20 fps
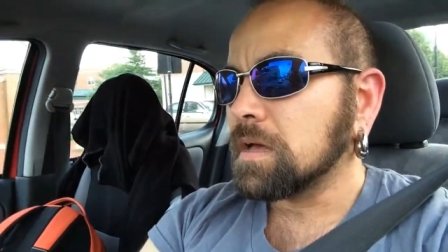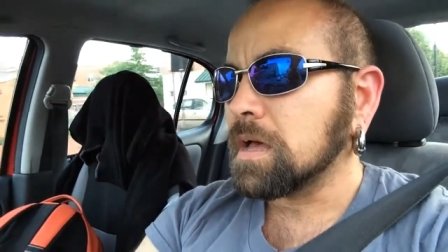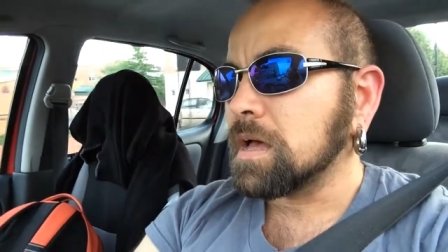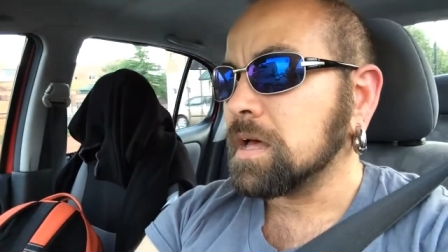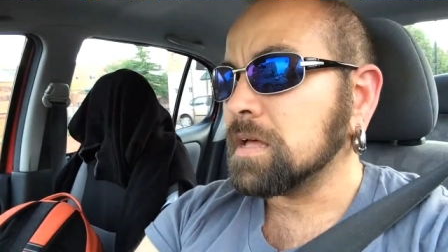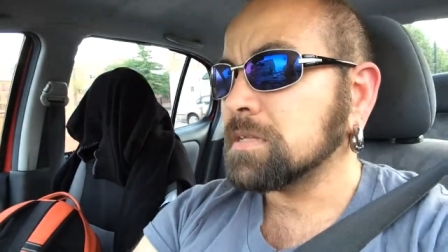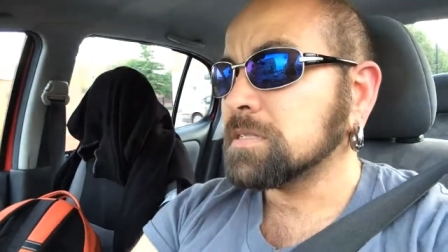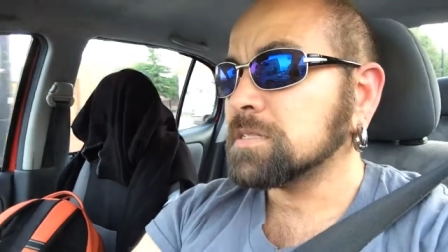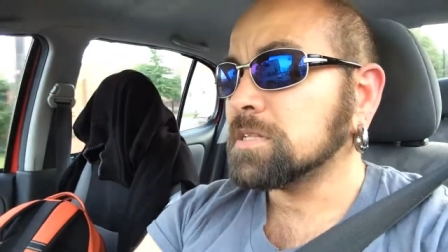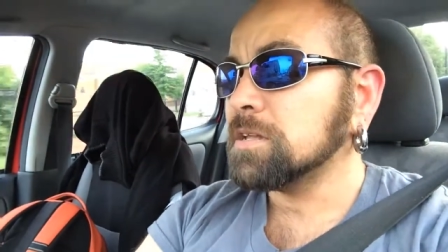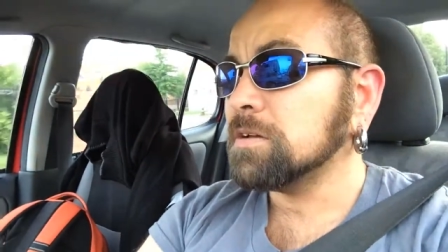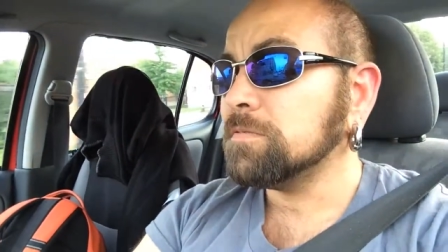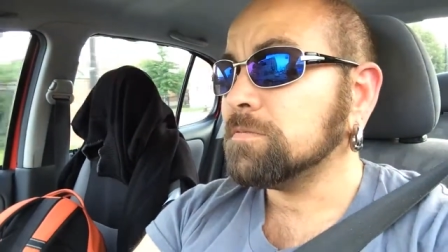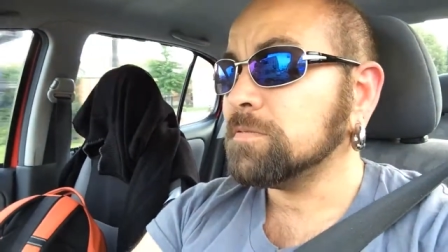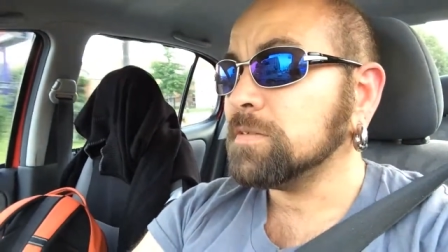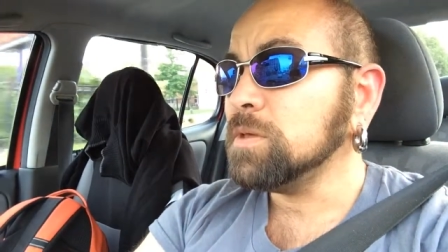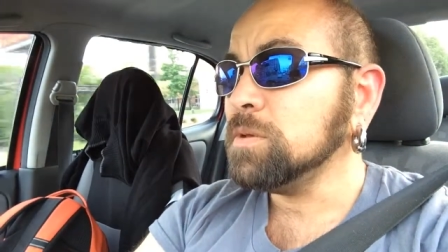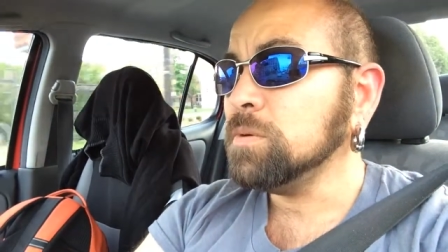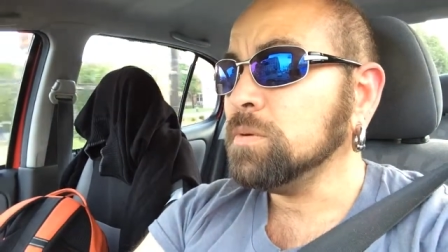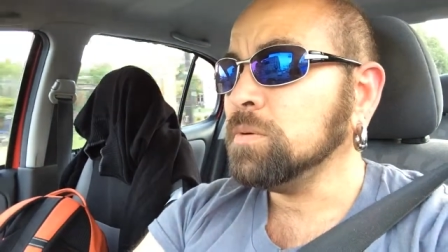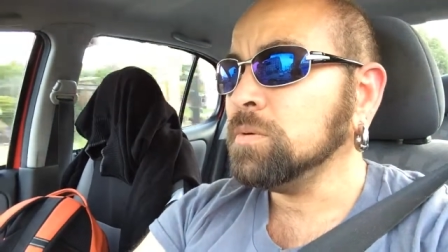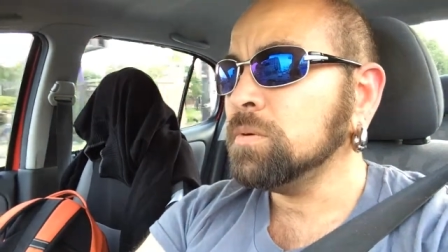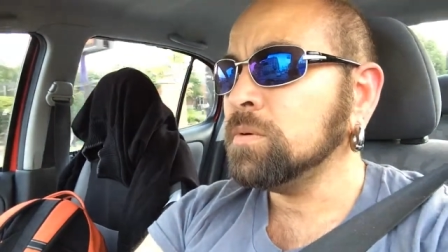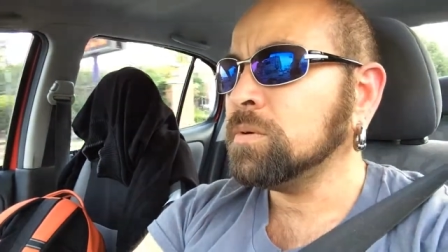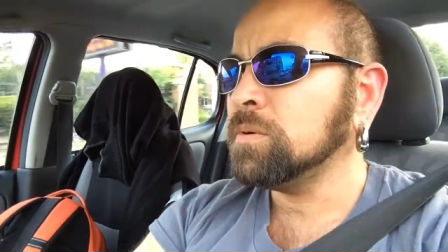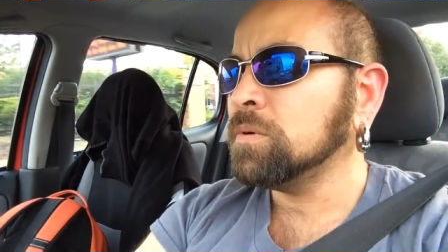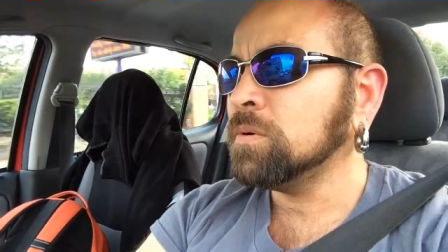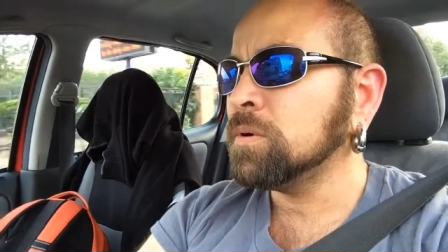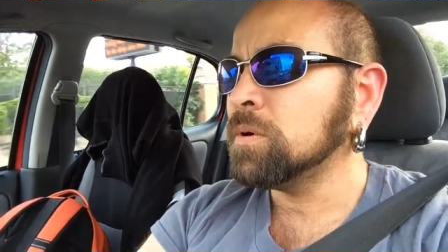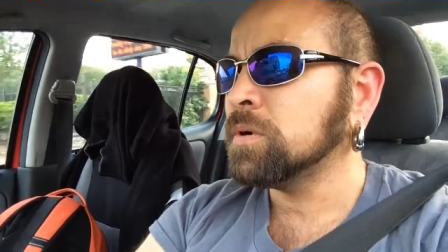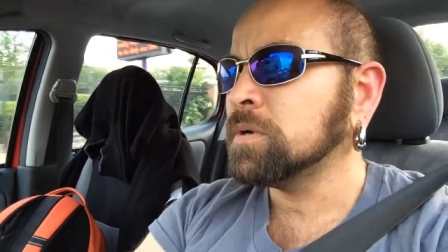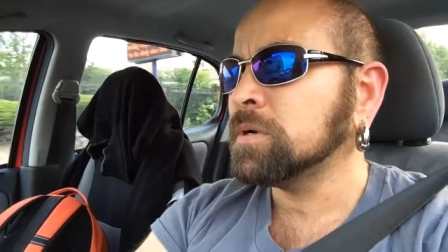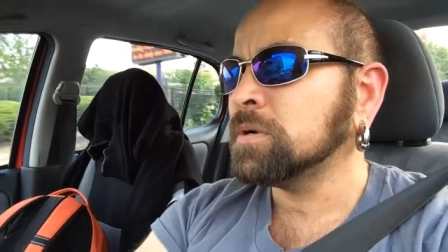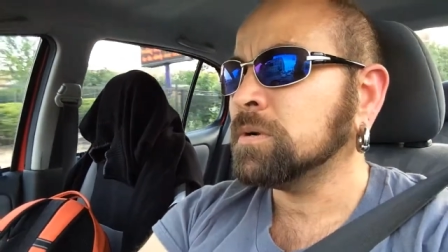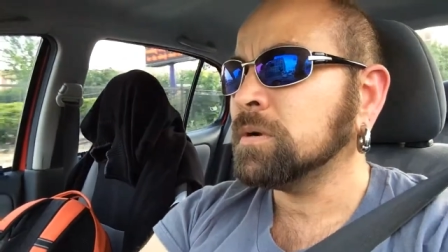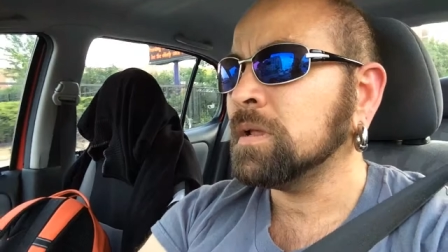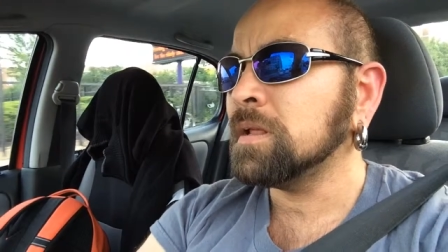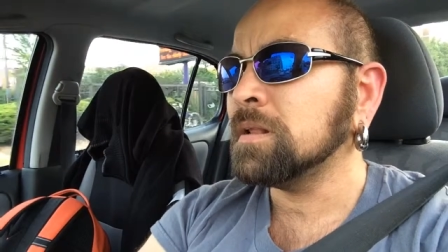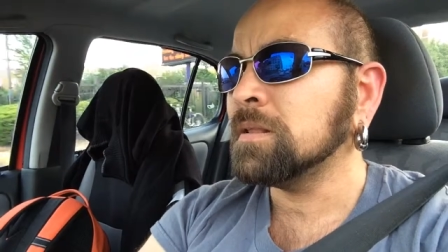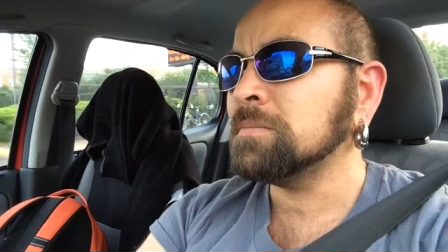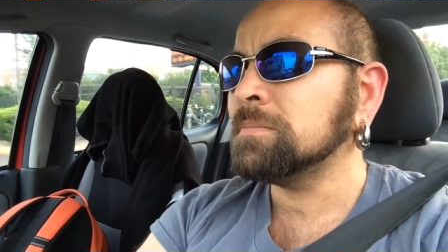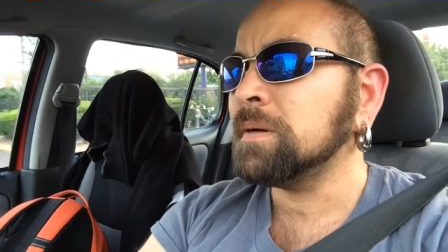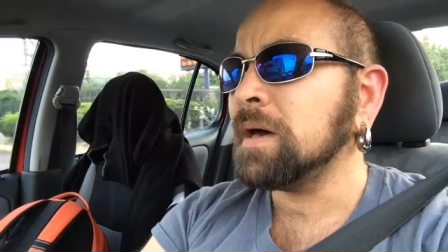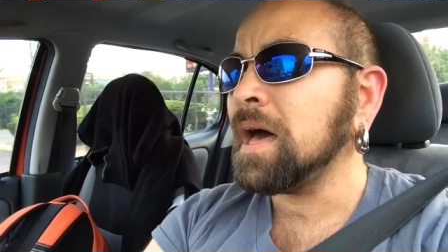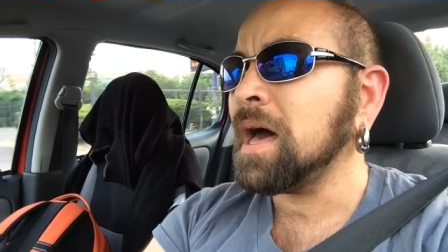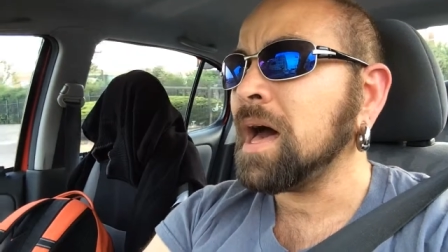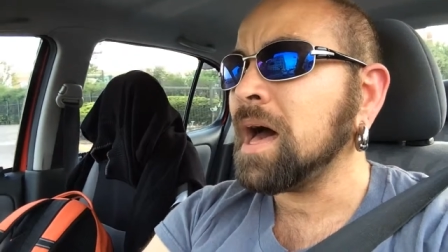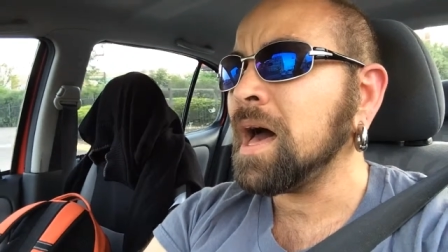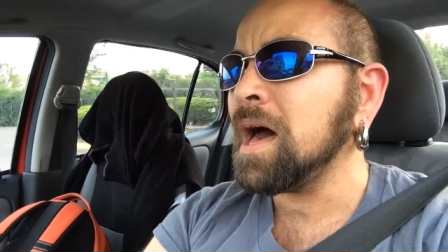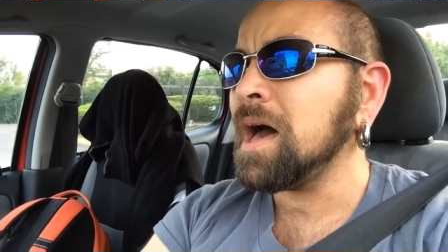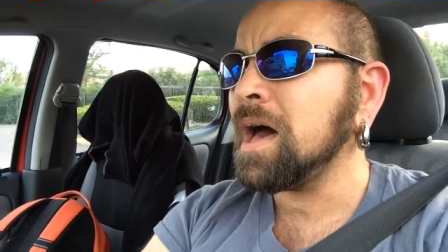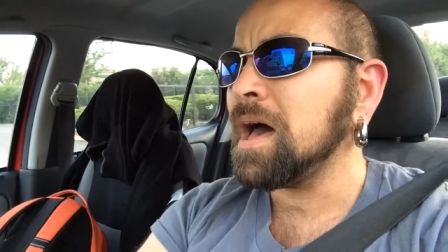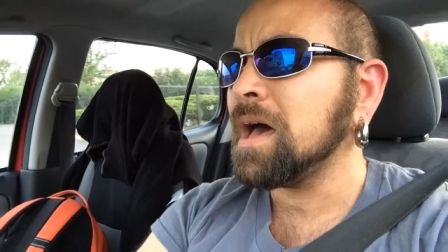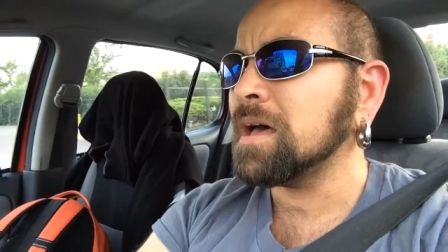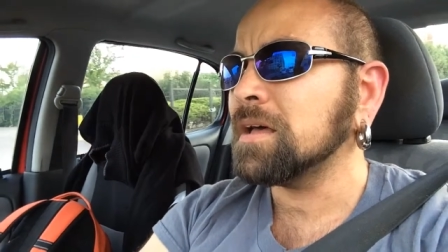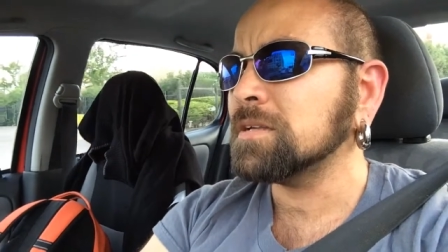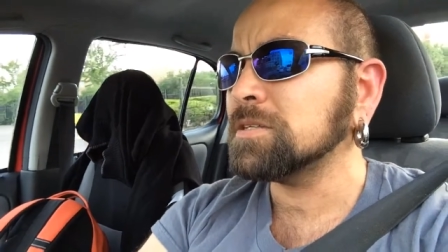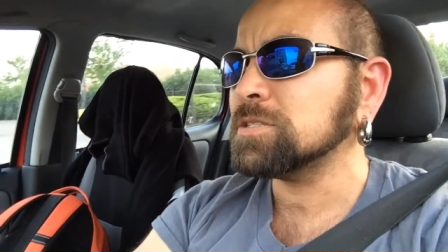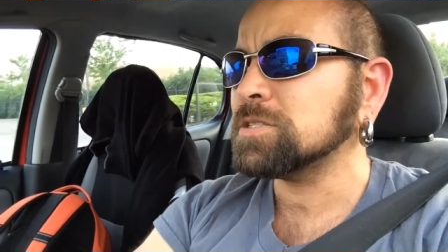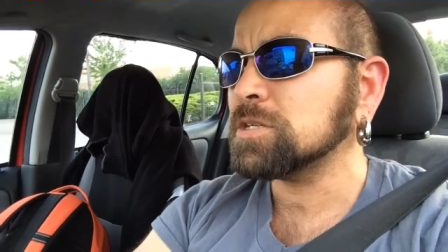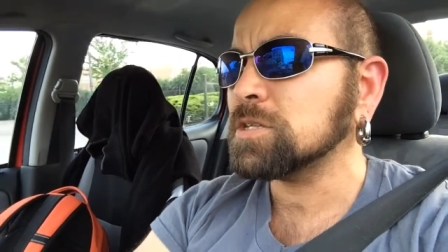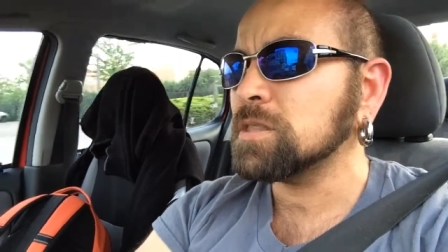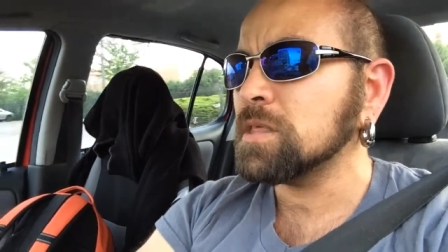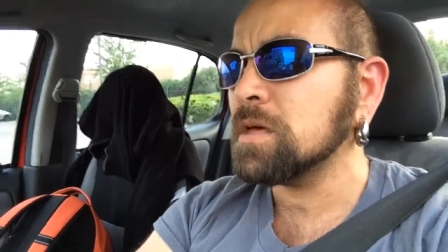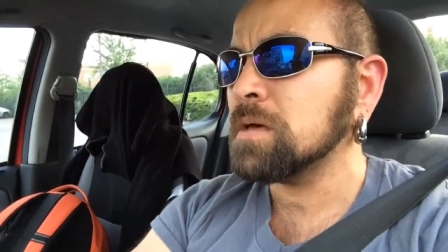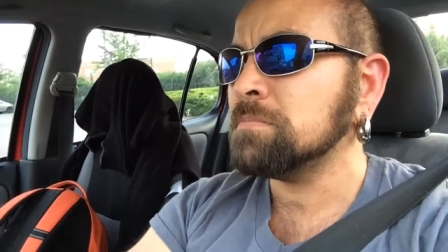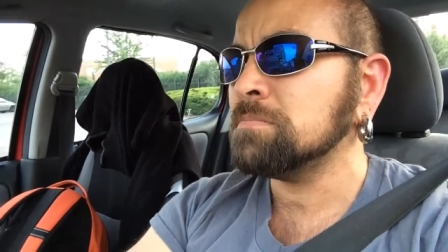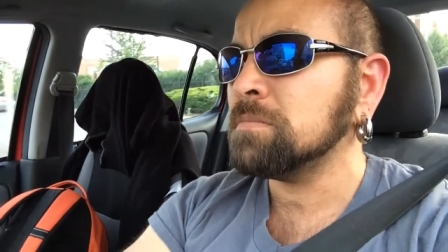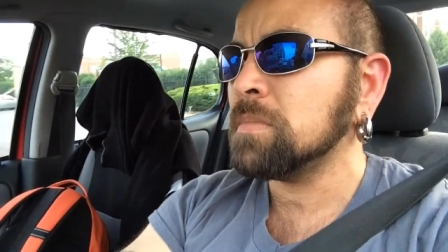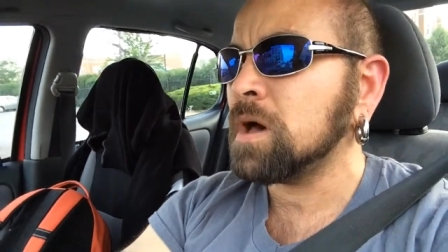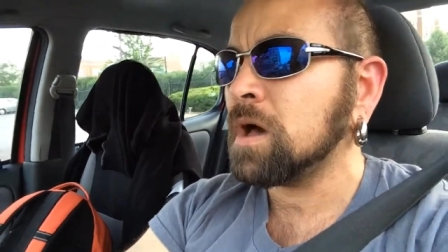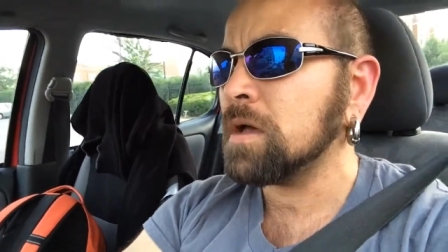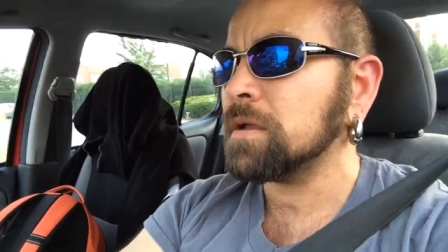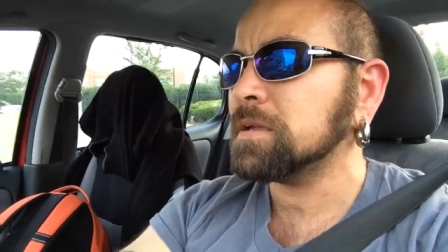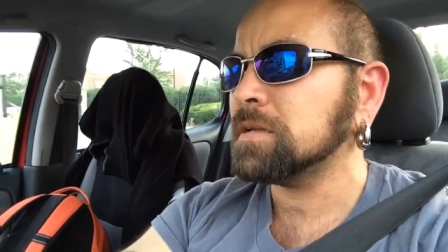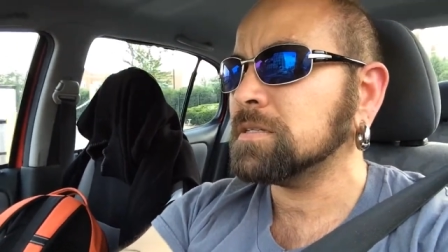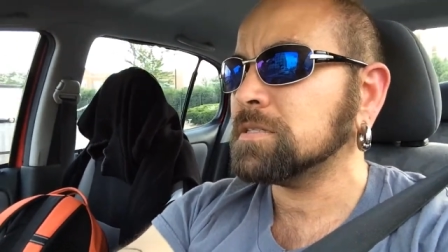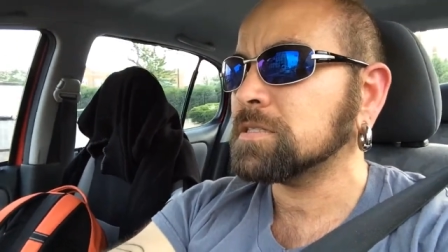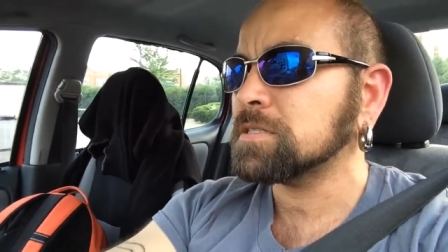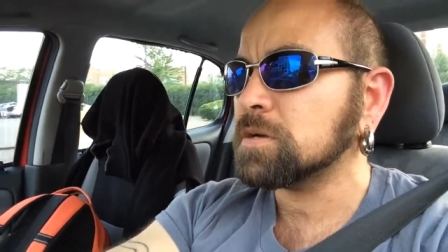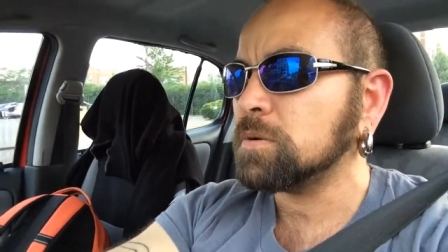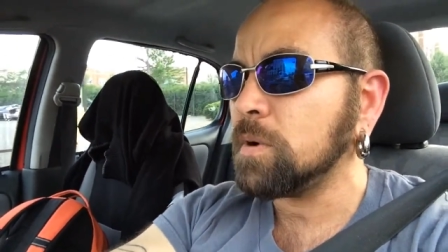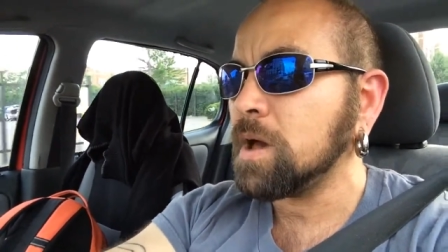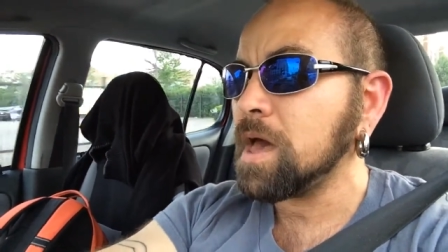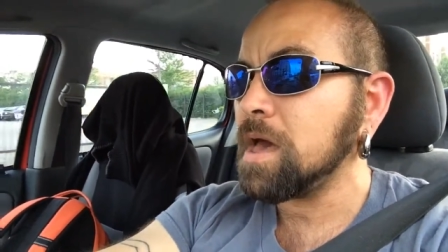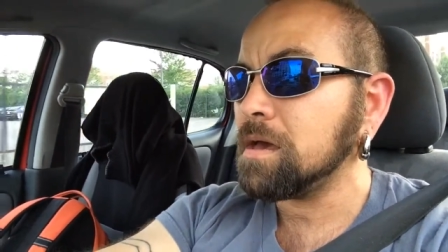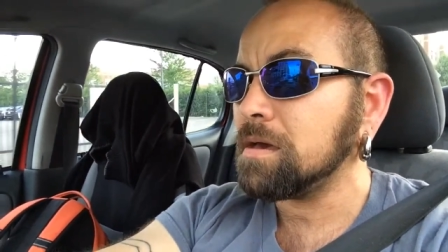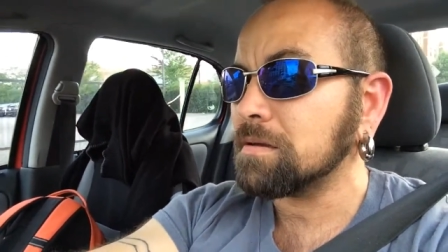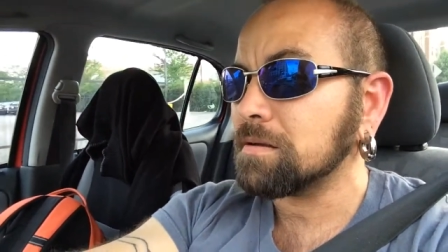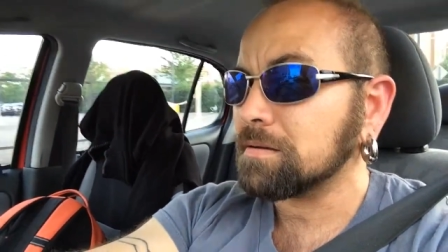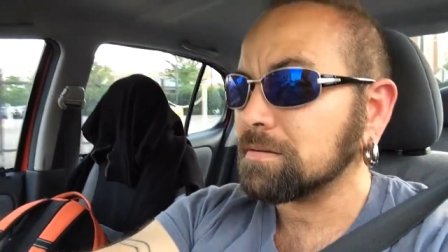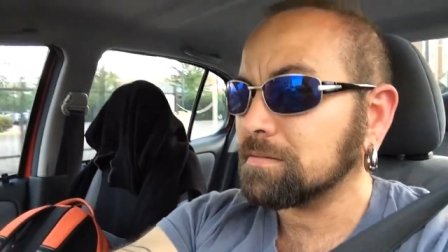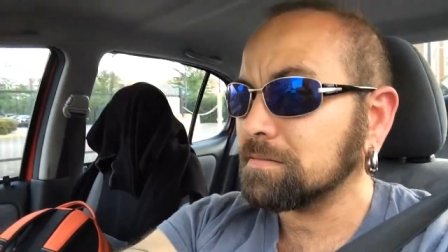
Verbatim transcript: As the funeral passed the market square